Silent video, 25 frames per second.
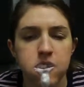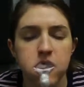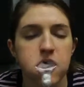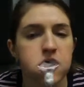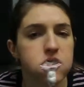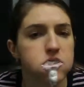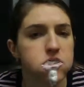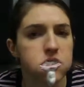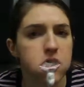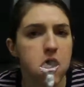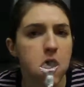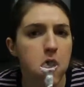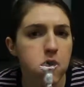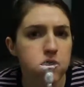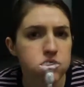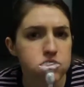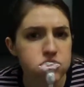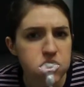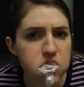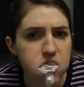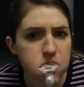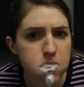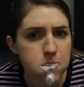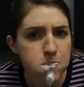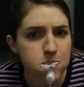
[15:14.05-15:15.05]
it goes
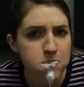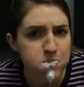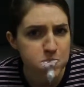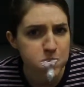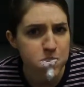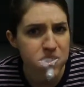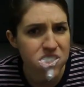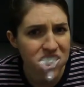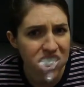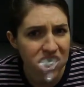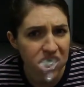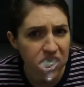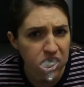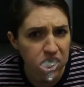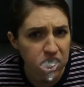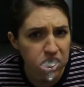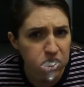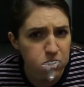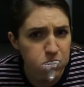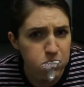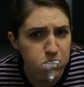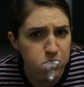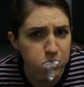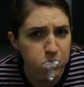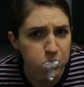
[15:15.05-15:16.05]
to
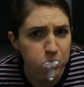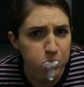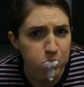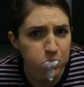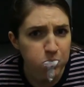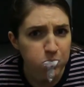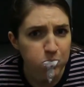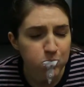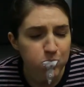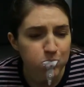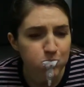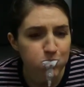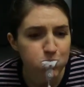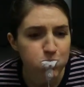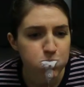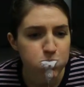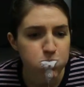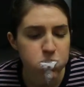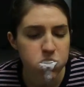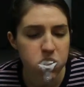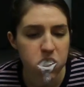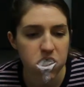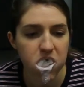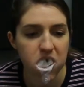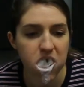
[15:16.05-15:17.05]
Gmeiner,
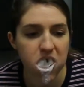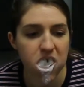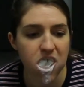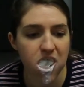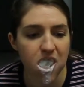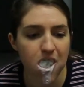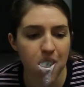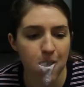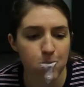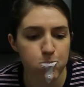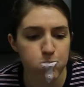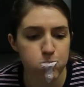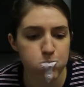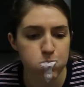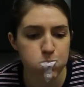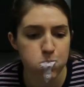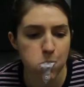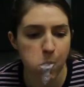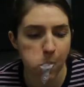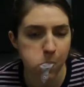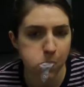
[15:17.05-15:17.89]
and